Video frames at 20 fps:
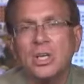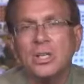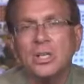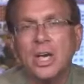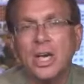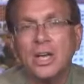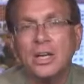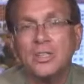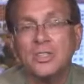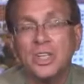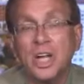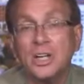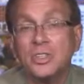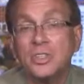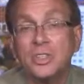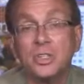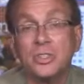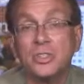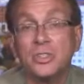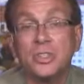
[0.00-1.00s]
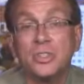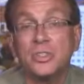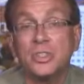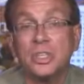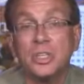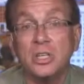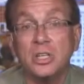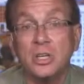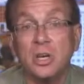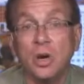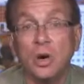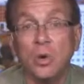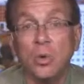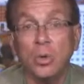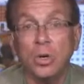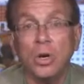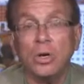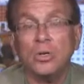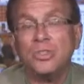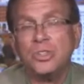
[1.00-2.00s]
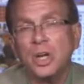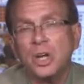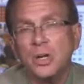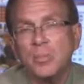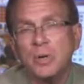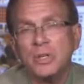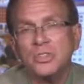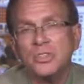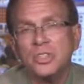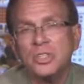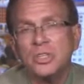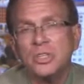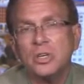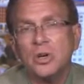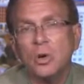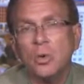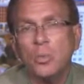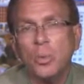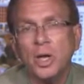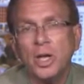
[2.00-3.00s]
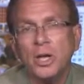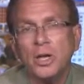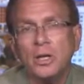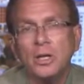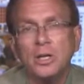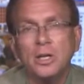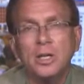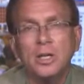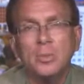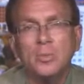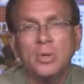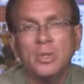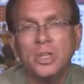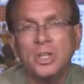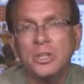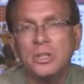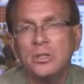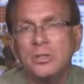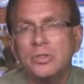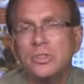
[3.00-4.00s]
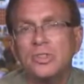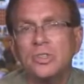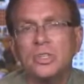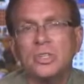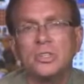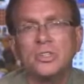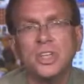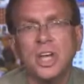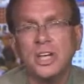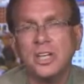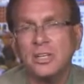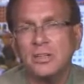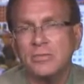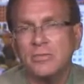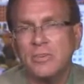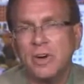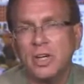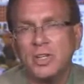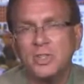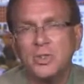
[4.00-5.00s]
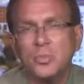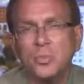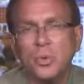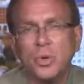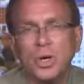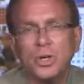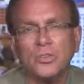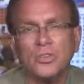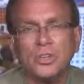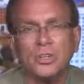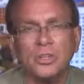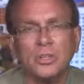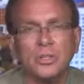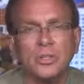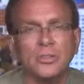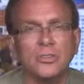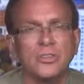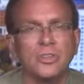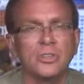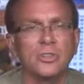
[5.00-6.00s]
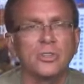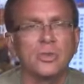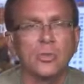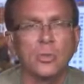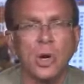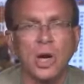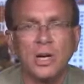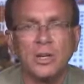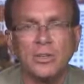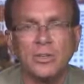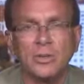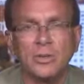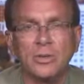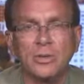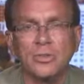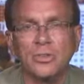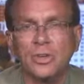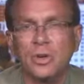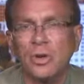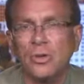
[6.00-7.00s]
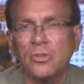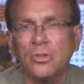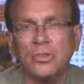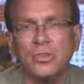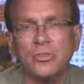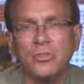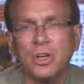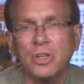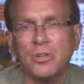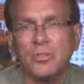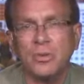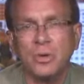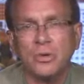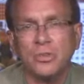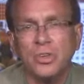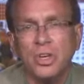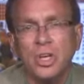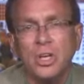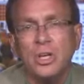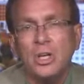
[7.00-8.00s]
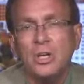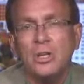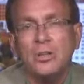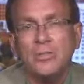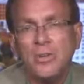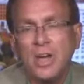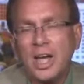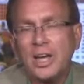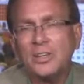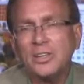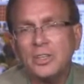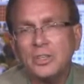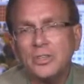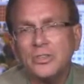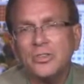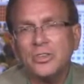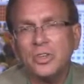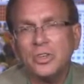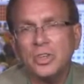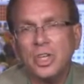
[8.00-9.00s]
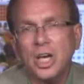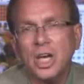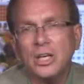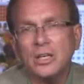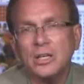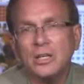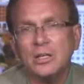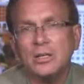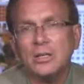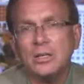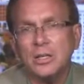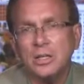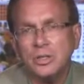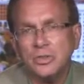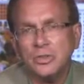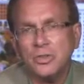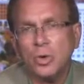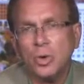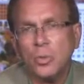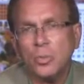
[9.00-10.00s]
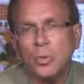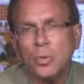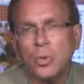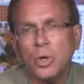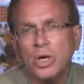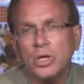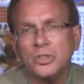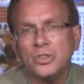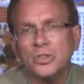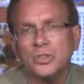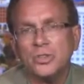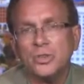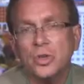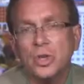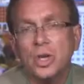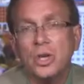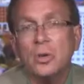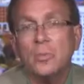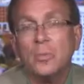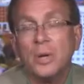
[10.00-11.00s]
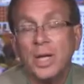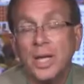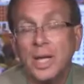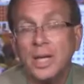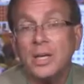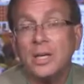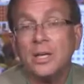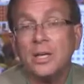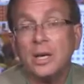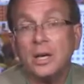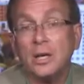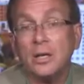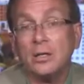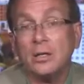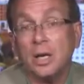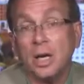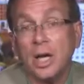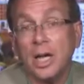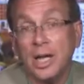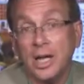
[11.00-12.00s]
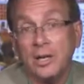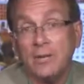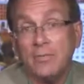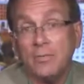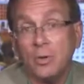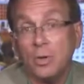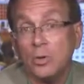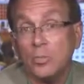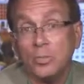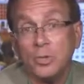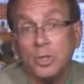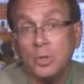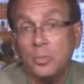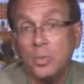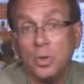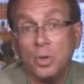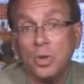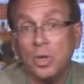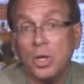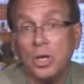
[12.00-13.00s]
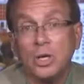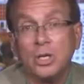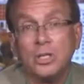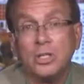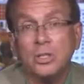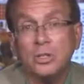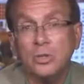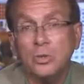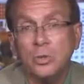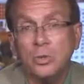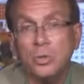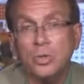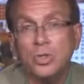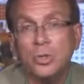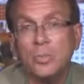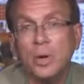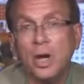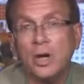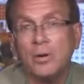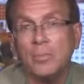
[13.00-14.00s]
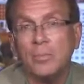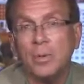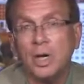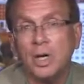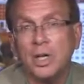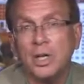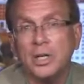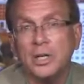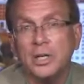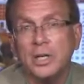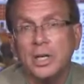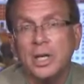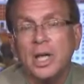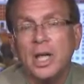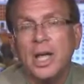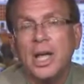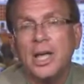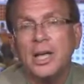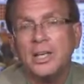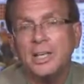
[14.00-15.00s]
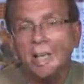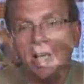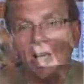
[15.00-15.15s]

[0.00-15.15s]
that it's not just the CEO. We always talk about CEO pay, but then there's executive vice presidents and directors and all sorts of other folks. The fact is that these corporations pay a handful of people a huge amount of money, and